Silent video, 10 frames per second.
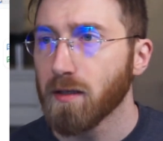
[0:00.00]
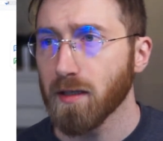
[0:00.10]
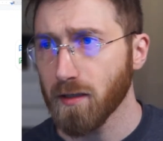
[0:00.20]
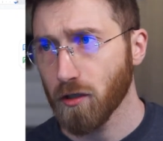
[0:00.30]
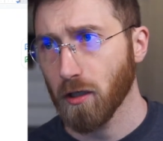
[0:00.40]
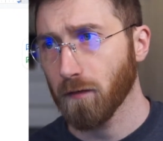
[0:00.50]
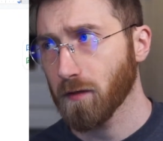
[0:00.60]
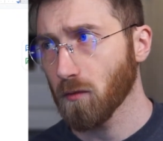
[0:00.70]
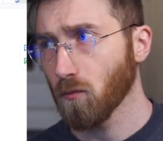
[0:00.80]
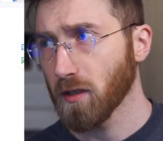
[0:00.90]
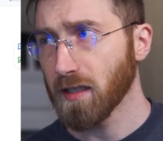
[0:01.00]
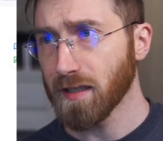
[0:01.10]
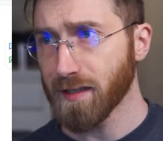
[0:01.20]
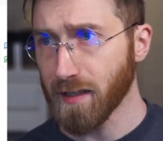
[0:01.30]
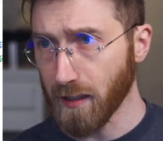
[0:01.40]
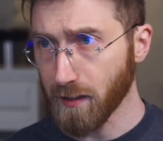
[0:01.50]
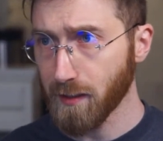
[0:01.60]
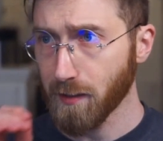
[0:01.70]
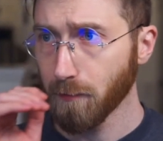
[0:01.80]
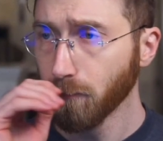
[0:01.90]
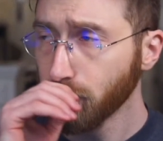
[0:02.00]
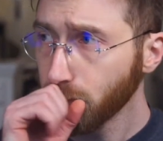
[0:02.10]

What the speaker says: Since the sheriff is a 1d6,